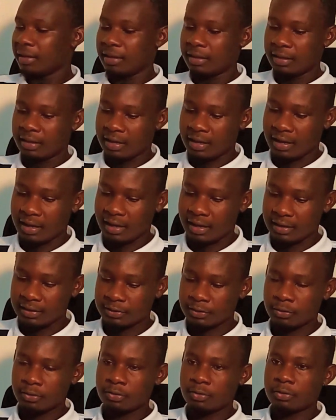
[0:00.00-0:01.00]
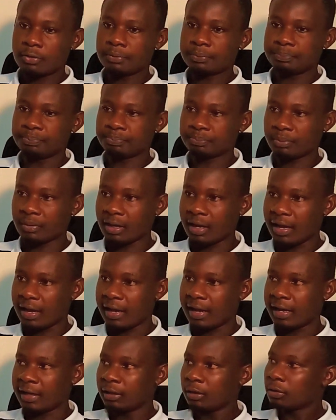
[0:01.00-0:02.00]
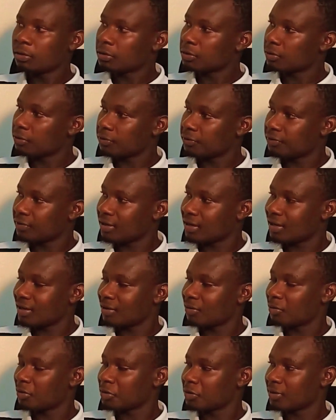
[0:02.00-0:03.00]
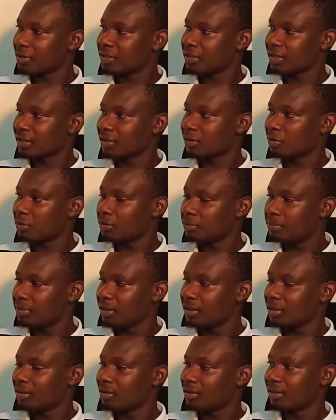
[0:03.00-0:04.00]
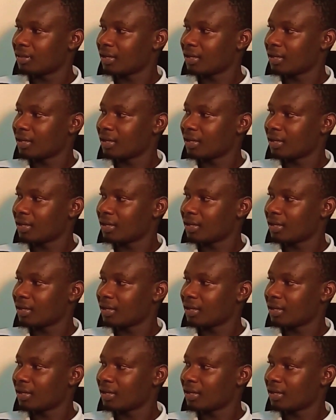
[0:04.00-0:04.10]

Yeah. So I don't know so far what your take could be on